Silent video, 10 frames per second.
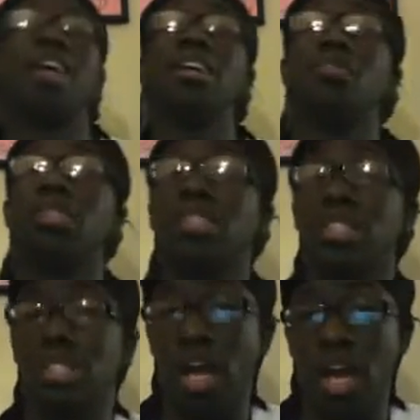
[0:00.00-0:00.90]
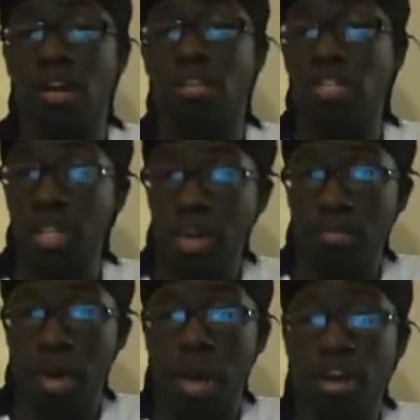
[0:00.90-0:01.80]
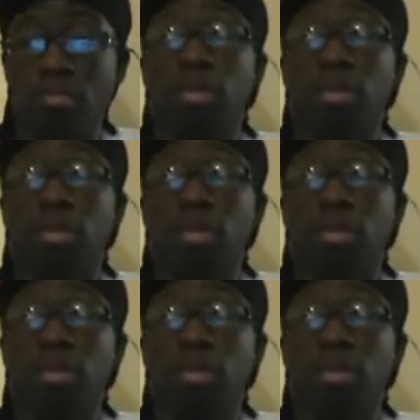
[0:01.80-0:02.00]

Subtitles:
He wants to sign her to Empire,